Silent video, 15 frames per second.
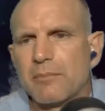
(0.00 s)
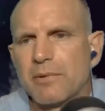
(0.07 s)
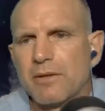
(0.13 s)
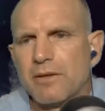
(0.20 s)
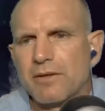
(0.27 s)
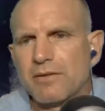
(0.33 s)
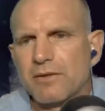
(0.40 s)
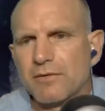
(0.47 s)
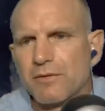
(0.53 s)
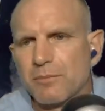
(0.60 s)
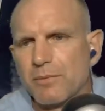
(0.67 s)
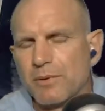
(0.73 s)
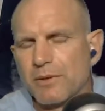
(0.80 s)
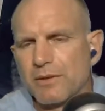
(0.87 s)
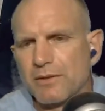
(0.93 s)
But also if the
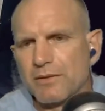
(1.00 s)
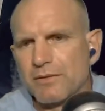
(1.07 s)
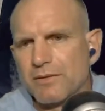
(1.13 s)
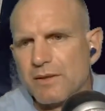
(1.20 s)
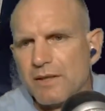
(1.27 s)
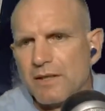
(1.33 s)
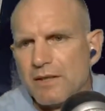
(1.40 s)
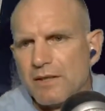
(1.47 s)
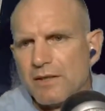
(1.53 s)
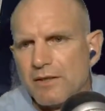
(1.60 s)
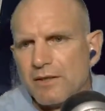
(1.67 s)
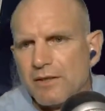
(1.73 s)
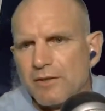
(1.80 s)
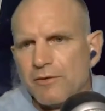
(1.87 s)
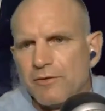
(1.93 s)
board goes
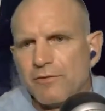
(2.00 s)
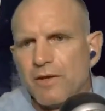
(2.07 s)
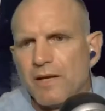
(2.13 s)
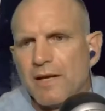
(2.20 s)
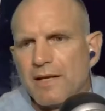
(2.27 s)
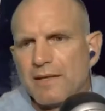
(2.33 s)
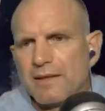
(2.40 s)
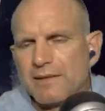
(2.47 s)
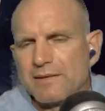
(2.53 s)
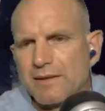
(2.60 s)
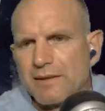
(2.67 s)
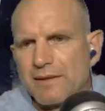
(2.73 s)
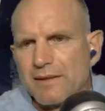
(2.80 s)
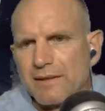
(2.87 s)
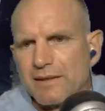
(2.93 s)
flying against anything,